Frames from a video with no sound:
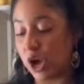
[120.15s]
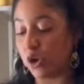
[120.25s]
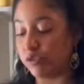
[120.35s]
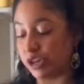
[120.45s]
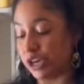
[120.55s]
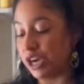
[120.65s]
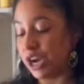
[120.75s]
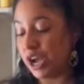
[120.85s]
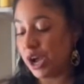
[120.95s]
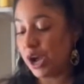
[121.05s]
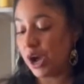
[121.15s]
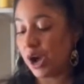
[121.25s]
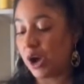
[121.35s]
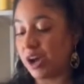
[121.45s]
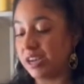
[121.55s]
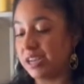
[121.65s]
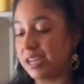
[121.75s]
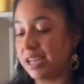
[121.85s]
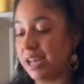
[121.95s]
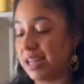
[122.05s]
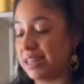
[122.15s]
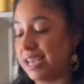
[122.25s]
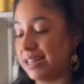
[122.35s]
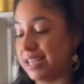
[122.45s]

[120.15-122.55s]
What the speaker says: over on Dia de